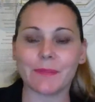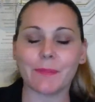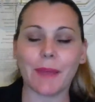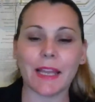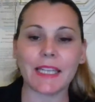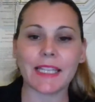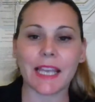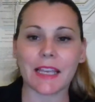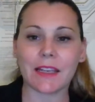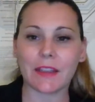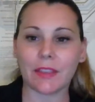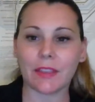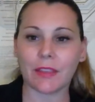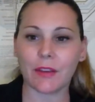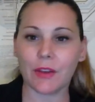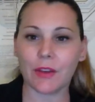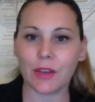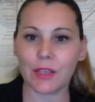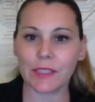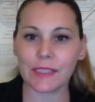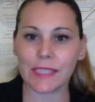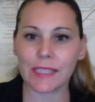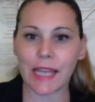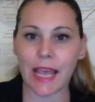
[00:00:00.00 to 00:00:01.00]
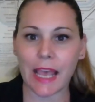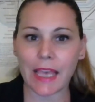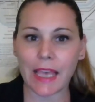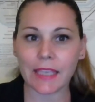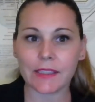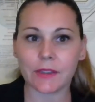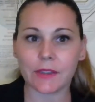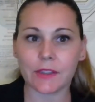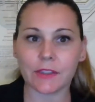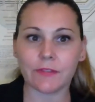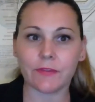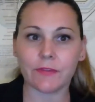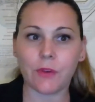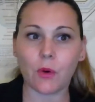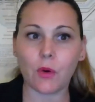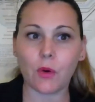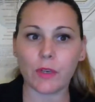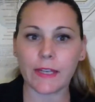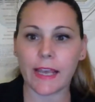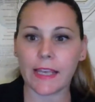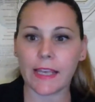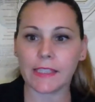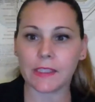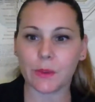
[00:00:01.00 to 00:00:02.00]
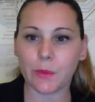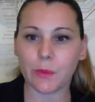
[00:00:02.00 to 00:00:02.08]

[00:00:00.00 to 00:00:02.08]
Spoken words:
Monday to Thursday, so it's 4 days